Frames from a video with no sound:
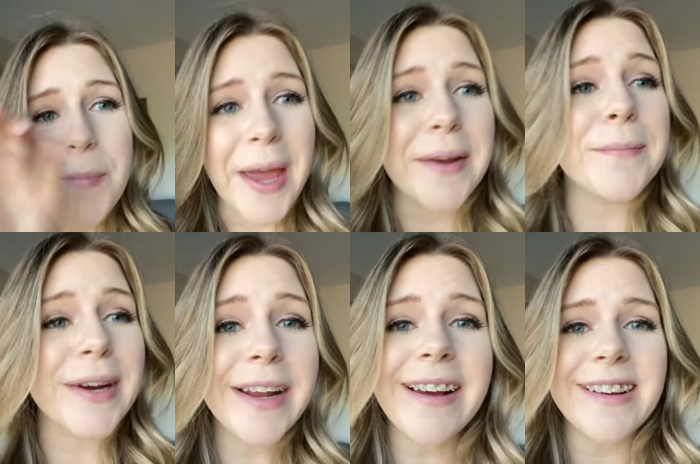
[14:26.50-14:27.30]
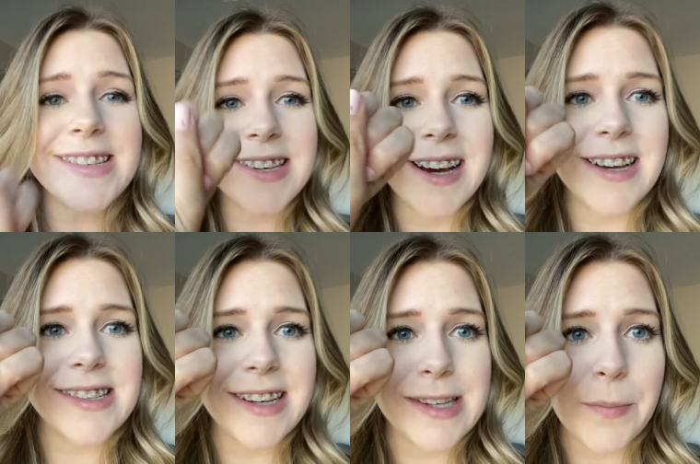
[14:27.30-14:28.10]
paint my nails
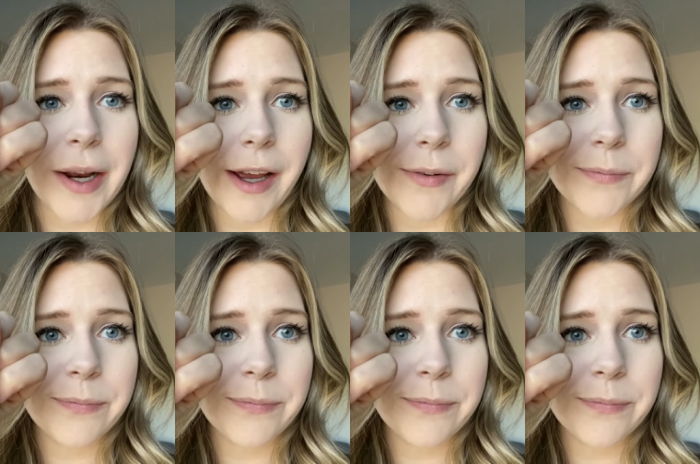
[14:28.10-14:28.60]
because exhibit A.